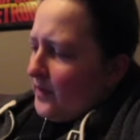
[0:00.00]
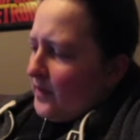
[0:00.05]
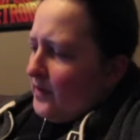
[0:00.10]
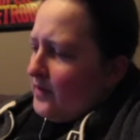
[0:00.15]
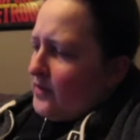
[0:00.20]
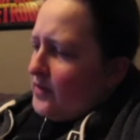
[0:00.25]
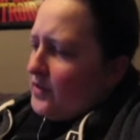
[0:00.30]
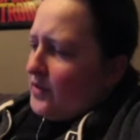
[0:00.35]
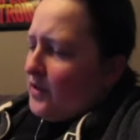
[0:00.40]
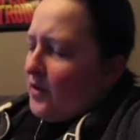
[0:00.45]

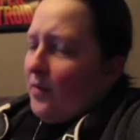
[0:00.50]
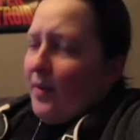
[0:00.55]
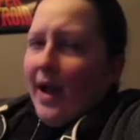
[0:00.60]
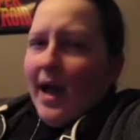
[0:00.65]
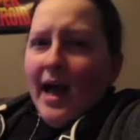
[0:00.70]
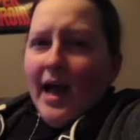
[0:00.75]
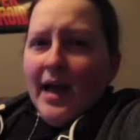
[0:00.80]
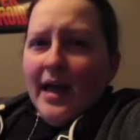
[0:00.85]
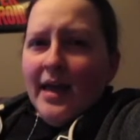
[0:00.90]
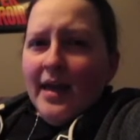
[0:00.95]
So
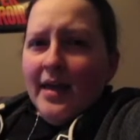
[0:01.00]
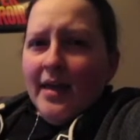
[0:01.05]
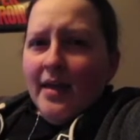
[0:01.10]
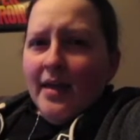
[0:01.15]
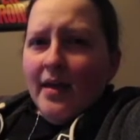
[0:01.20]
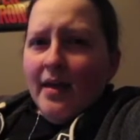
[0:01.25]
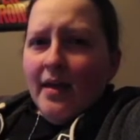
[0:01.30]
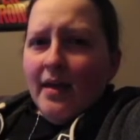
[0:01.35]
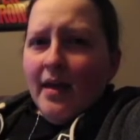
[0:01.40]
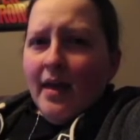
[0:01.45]
I
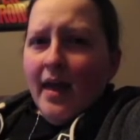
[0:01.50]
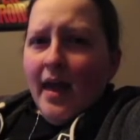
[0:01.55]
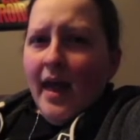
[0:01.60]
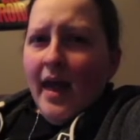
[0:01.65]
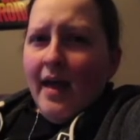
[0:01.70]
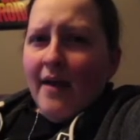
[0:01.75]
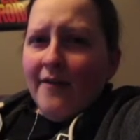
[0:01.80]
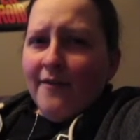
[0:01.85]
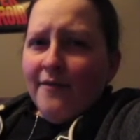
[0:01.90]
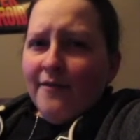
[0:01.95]

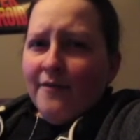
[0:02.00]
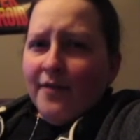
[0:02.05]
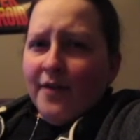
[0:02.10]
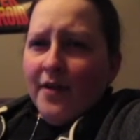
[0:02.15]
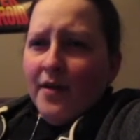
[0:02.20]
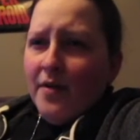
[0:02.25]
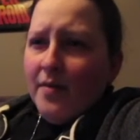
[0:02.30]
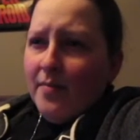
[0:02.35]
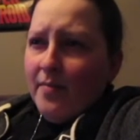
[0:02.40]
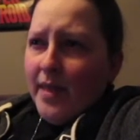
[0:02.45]
have
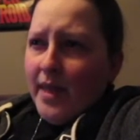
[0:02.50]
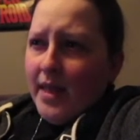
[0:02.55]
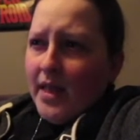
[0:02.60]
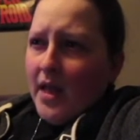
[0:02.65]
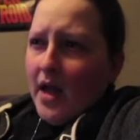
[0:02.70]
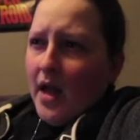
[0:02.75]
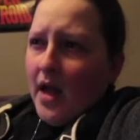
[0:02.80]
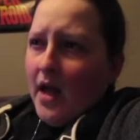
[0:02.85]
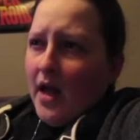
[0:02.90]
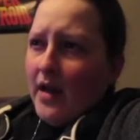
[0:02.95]
been
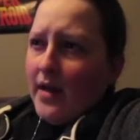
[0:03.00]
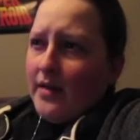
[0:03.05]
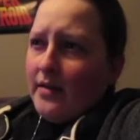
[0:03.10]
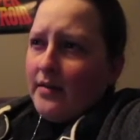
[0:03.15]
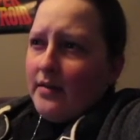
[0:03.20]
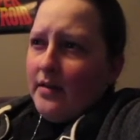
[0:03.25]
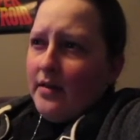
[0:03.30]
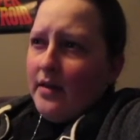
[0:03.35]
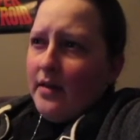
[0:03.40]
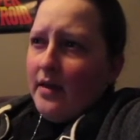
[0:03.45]

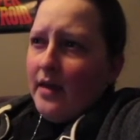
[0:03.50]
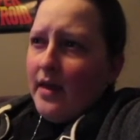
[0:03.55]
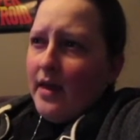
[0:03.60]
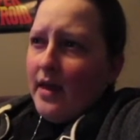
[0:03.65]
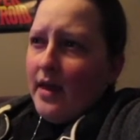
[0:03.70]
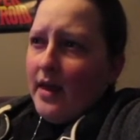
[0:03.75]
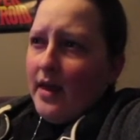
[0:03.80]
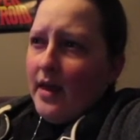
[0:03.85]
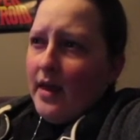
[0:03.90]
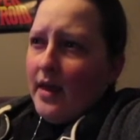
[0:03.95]
on
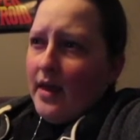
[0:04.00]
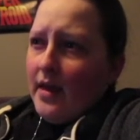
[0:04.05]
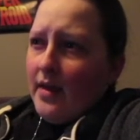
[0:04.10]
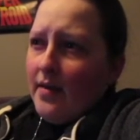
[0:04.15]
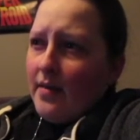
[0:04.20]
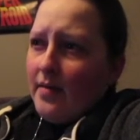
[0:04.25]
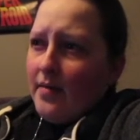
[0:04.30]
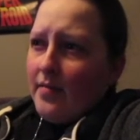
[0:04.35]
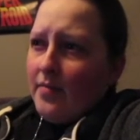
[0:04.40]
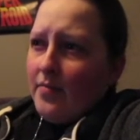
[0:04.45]

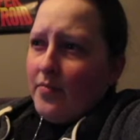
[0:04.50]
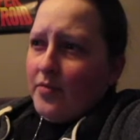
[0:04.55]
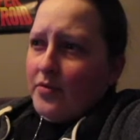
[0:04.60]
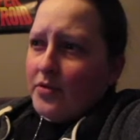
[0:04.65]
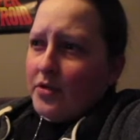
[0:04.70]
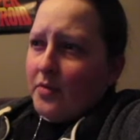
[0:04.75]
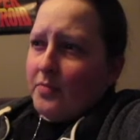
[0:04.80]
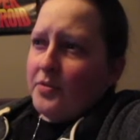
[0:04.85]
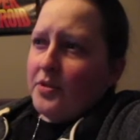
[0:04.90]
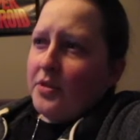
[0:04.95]
a
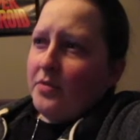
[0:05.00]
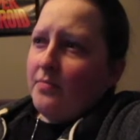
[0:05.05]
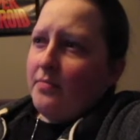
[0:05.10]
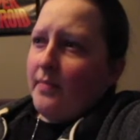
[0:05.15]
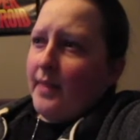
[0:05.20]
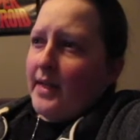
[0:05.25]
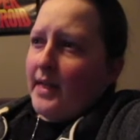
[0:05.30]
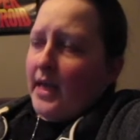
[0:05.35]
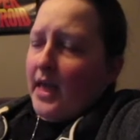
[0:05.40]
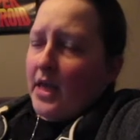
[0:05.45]
prescription
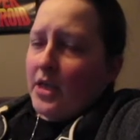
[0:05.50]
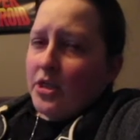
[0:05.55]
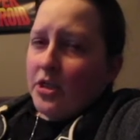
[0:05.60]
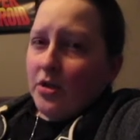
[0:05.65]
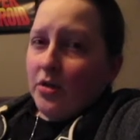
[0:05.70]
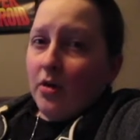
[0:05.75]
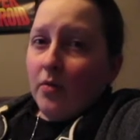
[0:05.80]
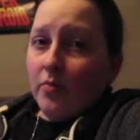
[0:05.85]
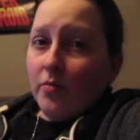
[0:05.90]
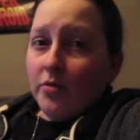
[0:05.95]
medication
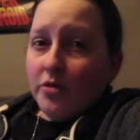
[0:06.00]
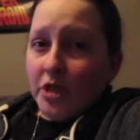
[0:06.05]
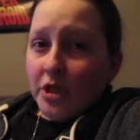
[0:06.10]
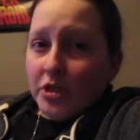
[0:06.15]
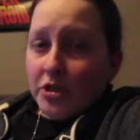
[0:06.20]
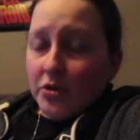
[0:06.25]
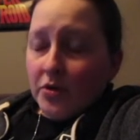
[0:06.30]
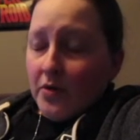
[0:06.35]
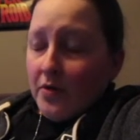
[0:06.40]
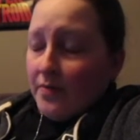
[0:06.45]
called
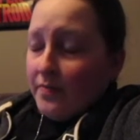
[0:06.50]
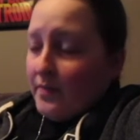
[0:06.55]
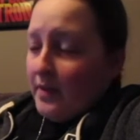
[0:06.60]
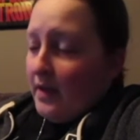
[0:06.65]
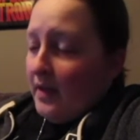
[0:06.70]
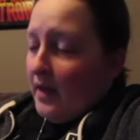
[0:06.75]
progesterone.